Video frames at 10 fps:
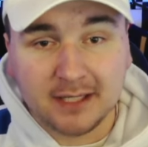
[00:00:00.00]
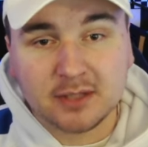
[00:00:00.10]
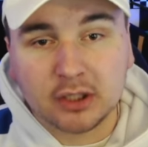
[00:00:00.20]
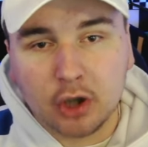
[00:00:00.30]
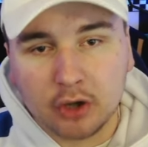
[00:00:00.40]

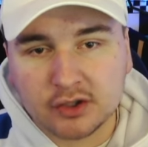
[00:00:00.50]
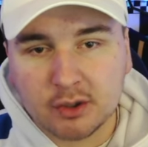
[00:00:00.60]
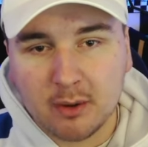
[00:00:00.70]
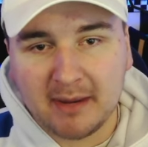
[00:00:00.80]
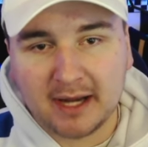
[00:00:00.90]
and gone to
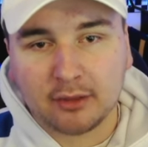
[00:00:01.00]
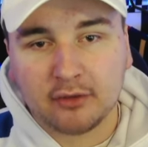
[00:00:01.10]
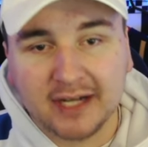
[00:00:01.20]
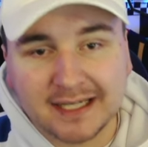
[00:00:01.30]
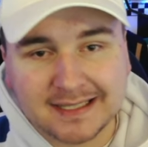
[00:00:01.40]
a back
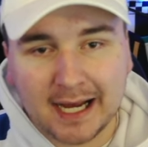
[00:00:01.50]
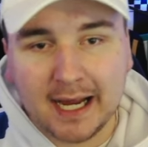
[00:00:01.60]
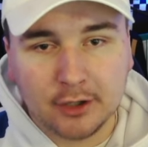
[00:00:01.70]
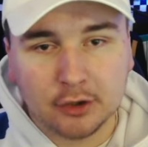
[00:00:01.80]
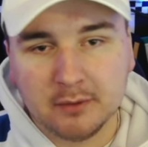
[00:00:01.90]
three and
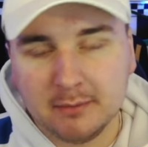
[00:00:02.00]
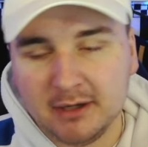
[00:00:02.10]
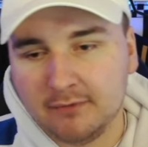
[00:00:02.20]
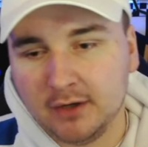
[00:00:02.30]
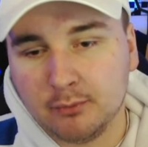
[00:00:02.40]
tightened up the
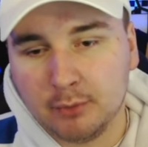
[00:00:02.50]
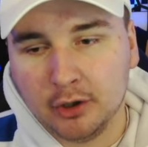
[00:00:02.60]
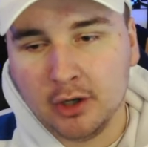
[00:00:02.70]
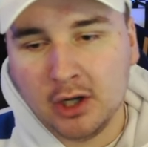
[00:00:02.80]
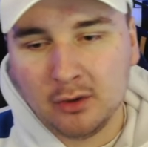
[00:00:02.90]
midfield, but
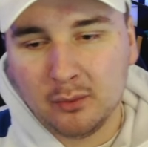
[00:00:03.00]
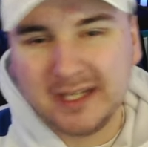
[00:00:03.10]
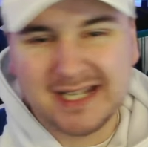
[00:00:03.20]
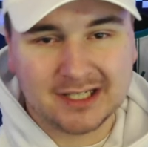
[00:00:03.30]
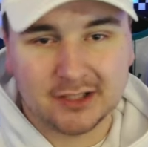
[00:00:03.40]
we
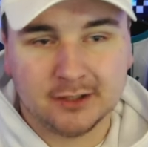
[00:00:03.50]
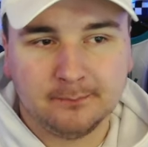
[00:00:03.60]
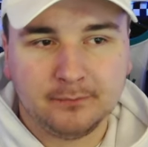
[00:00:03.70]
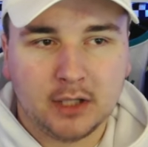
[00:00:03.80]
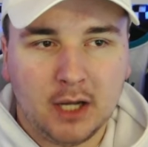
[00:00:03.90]
didn't.
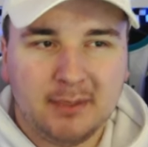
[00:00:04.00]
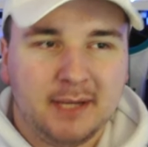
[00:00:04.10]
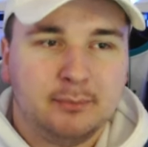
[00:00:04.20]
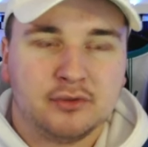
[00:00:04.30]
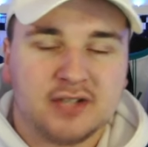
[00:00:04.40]
And
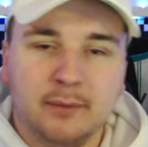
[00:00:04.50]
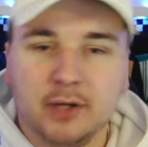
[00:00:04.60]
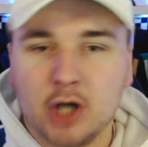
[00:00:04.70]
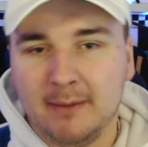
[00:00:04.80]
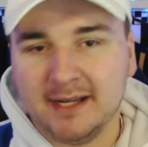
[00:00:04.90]
people say we
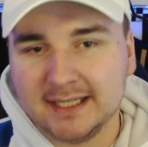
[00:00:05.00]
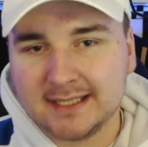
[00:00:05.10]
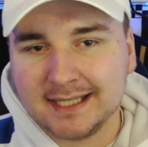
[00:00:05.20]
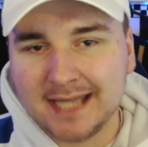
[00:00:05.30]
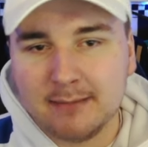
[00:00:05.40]
got back into
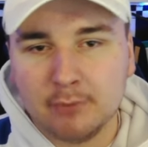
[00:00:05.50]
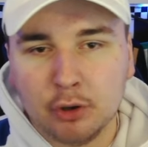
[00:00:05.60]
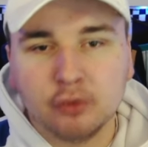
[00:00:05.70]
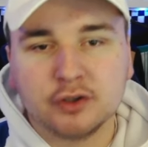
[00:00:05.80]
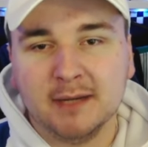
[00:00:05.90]
the game, but
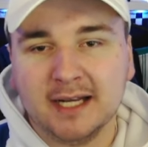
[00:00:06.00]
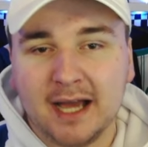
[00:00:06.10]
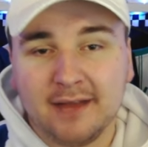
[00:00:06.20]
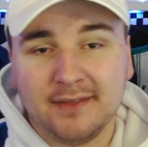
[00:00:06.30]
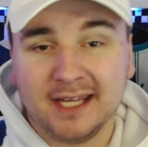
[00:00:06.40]
ultimately
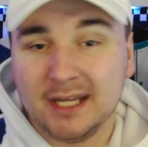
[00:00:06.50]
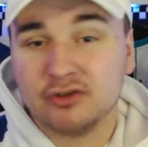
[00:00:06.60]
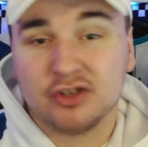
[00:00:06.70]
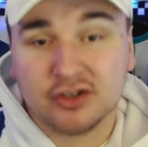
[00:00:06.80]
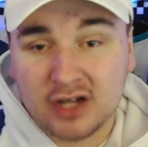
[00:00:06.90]
I think it was
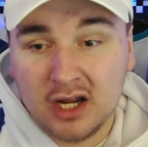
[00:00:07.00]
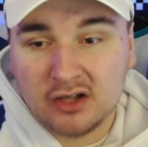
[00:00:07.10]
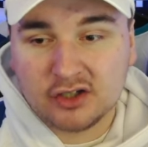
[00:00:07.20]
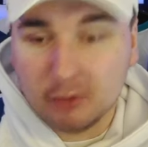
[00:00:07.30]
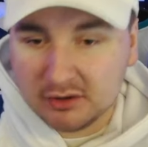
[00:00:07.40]
just
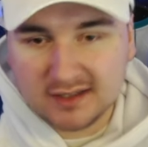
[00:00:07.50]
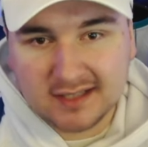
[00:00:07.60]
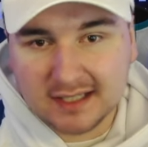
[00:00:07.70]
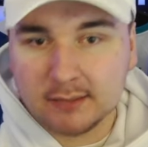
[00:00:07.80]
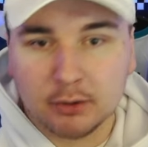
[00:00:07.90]
Swansea
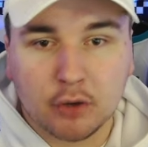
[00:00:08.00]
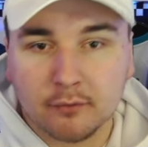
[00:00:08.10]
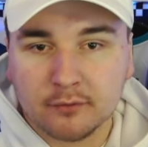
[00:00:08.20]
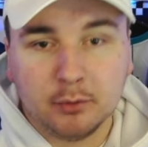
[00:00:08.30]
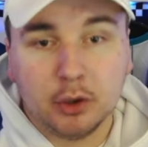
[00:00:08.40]
City were
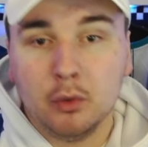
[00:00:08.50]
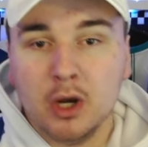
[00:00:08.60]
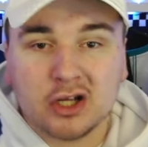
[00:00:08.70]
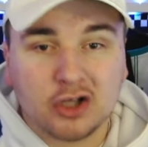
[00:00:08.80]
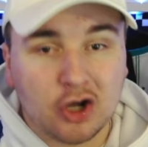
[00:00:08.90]
comfortable,
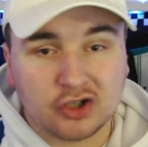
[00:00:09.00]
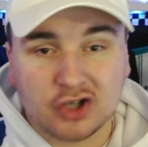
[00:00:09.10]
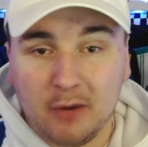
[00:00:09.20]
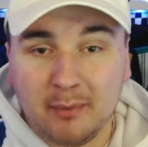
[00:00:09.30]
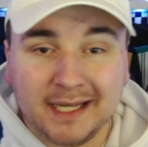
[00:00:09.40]
got
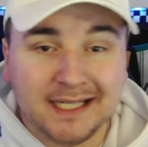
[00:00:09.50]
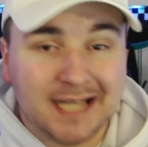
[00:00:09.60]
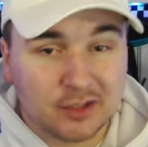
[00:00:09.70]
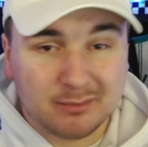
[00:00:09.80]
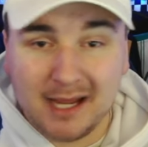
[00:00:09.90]
sloppy, let
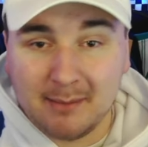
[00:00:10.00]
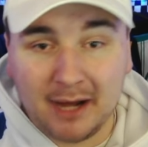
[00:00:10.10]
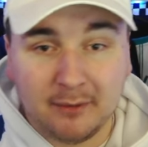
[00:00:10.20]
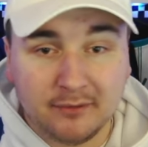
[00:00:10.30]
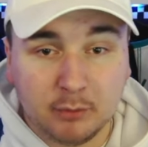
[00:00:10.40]
us play
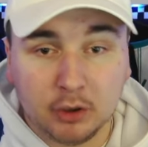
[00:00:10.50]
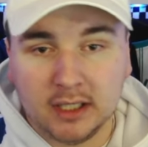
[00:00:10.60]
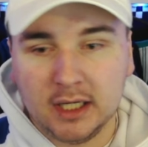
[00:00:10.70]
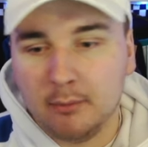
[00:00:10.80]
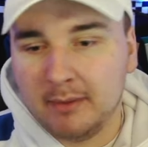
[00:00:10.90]
about with the ball a
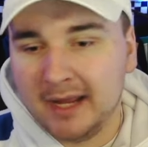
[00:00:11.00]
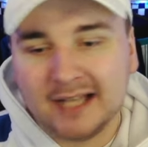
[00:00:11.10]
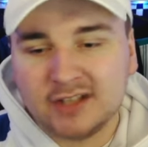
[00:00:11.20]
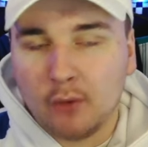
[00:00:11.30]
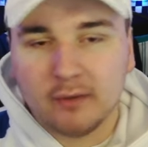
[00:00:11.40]
little bit. I
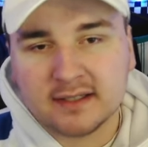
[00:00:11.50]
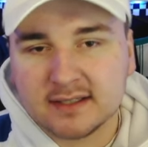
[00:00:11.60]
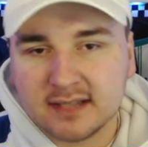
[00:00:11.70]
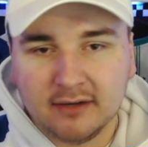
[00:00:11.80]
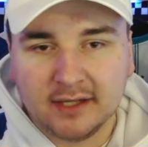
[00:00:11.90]
don't
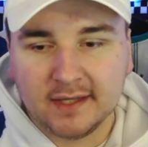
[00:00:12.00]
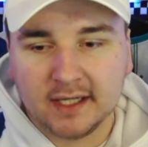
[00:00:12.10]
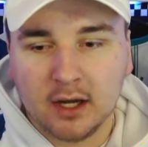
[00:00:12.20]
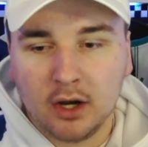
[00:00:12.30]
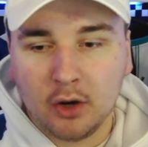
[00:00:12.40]
necessarily
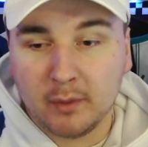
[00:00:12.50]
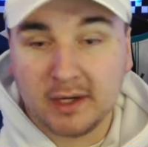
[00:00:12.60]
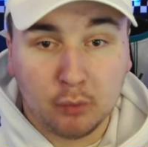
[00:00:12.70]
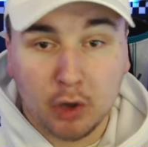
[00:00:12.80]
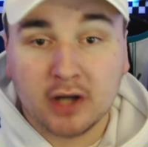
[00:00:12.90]
think we
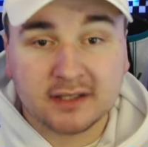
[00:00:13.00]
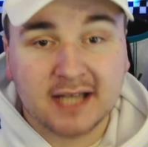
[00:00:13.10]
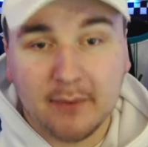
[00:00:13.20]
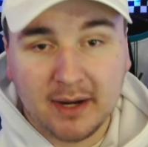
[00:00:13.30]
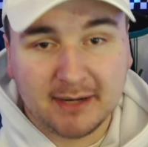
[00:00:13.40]
worked
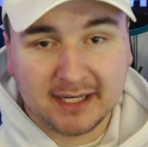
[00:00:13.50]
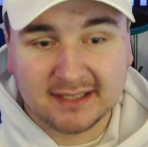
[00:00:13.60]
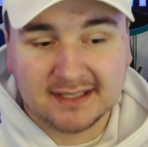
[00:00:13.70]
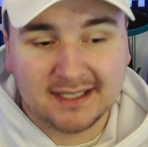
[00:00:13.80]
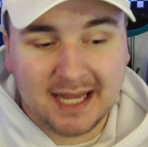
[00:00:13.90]
our way back
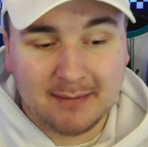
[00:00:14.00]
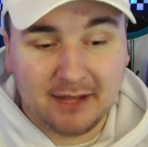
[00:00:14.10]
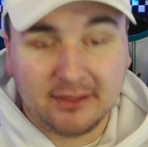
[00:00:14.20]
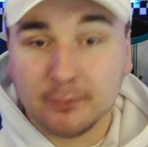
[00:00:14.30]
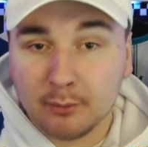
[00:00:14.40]
into the game. I
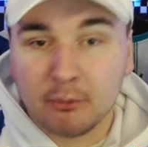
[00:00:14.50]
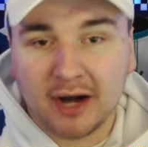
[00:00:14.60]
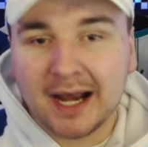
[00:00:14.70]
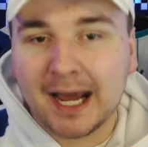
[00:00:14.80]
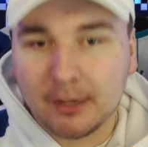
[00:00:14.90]
think we were
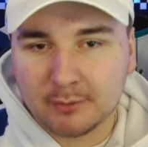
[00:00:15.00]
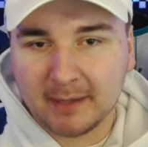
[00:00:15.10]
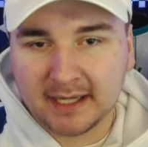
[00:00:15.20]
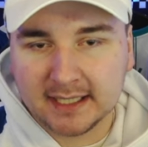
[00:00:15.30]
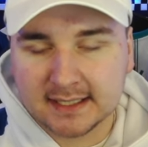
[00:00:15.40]
allowed
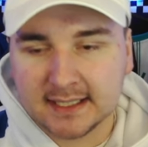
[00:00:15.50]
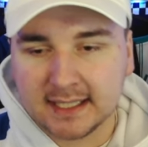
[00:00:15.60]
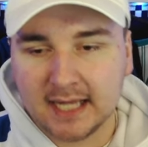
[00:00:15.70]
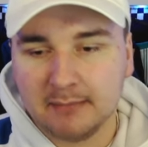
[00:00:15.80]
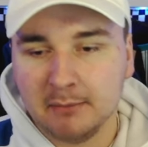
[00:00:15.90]
back into the
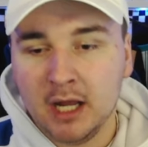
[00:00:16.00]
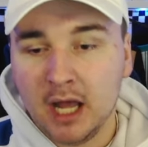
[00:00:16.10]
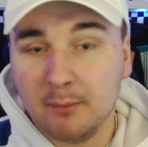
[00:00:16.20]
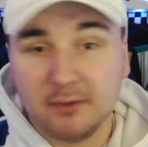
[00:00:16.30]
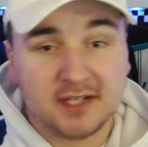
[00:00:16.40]
game.
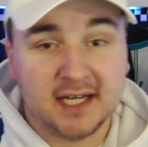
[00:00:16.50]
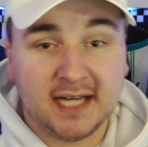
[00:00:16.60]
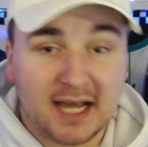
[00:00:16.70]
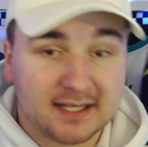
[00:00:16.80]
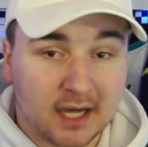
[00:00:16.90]
And we've seen it
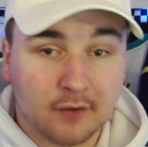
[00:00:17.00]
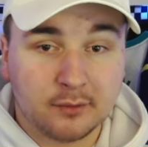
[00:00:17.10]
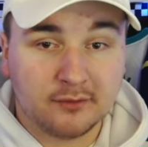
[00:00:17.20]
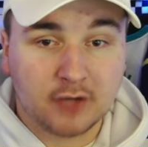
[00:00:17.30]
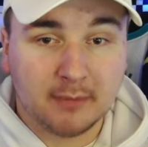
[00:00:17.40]
ourselves
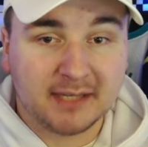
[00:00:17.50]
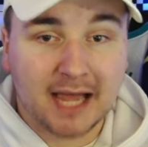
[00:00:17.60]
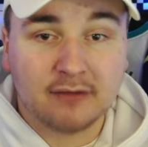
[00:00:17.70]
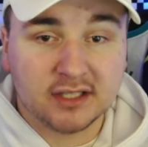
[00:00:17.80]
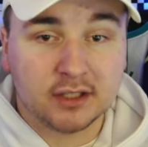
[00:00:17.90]
with Derby
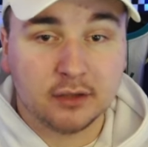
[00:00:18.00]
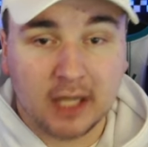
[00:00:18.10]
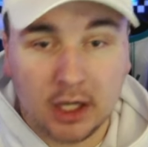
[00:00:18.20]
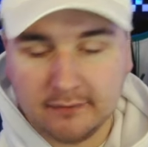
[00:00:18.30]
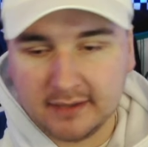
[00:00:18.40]
County do
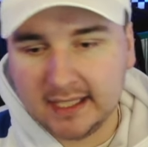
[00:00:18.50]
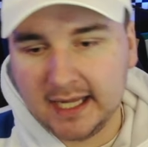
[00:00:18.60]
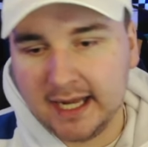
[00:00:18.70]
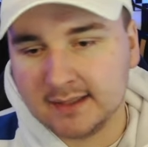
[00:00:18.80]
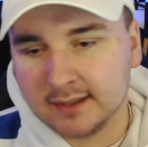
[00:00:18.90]
that over the
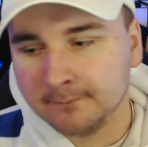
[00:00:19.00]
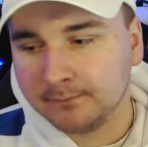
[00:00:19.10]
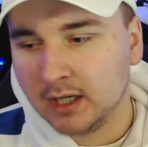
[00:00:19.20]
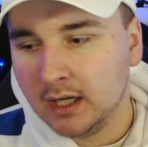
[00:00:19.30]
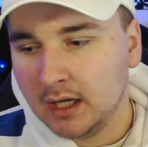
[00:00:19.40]
years. And
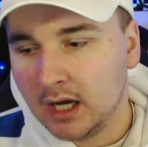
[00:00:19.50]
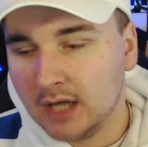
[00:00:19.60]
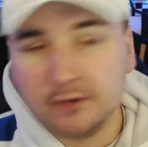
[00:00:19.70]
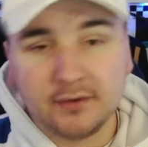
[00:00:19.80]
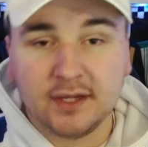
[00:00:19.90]

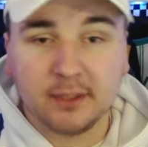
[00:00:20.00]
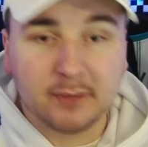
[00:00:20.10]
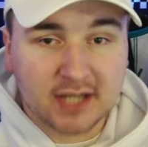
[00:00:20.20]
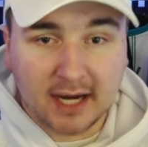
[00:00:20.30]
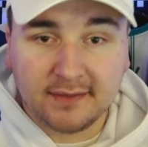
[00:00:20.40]
another thing
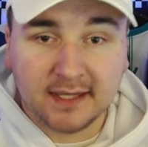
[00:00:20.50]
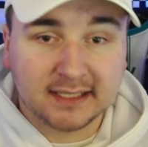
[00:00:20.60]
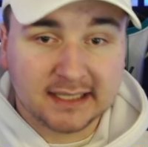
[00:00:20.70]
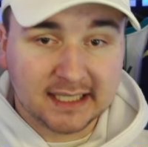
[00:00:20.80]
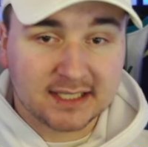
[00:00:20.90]
which I
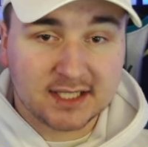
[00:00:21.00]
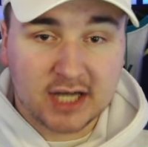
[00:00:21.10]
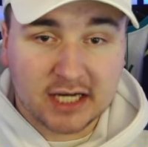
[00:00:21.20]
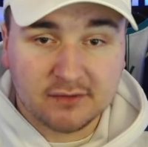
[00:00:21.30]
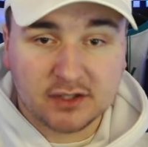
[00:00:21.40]
think needs to
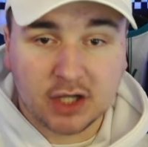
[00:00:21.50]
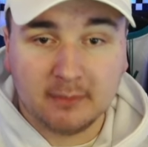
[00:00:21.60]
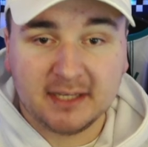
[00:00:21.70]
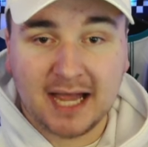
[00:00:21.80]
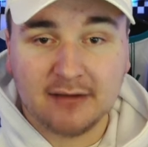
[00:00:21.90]
change for
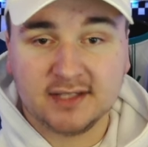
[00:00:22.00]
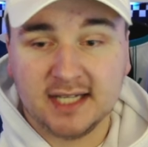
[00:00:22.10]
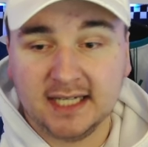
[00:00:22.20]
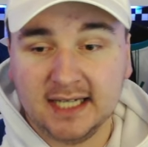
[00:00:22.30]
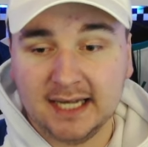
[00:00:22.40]
Derby
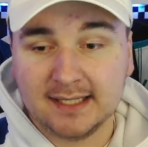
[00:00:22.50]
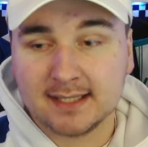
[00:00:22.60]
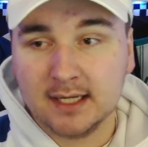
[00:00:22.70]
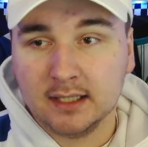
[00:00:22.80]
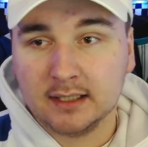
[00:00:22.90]
County is
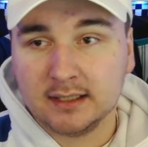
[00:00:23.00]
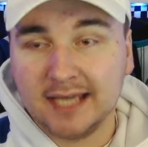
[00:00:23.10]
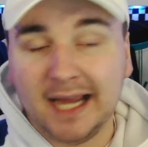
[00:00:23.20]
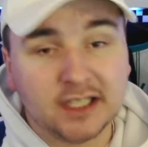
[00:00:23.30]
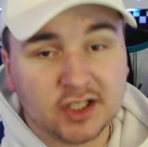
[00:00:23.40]

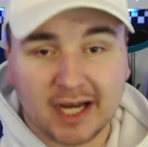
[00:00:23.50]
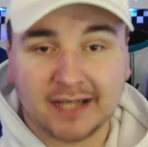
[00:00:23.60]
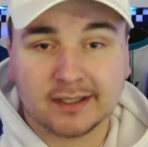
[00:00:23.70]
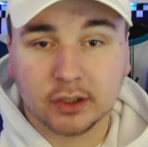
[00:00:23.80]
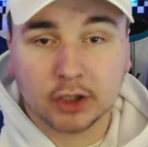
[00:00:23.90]
Caden
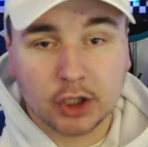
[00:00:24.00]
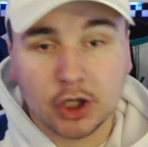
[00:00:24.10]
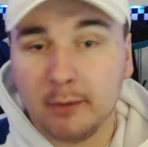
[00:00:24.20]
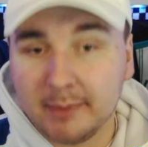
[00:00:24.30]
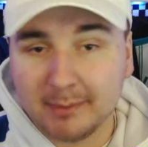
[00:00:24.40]
Jackson
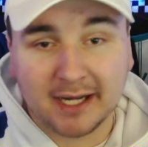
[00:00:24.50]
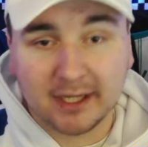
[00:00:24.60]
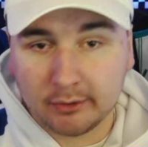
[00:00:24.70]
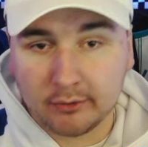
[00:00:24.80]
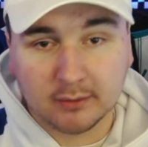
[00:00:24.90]
cannot be playing
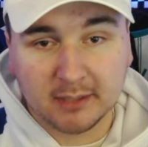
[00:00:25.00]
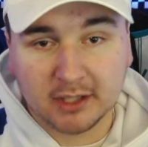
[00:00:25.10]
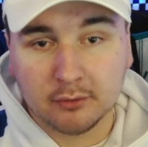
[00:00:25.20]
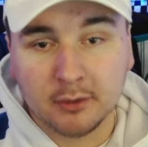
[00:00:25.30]
through the middle.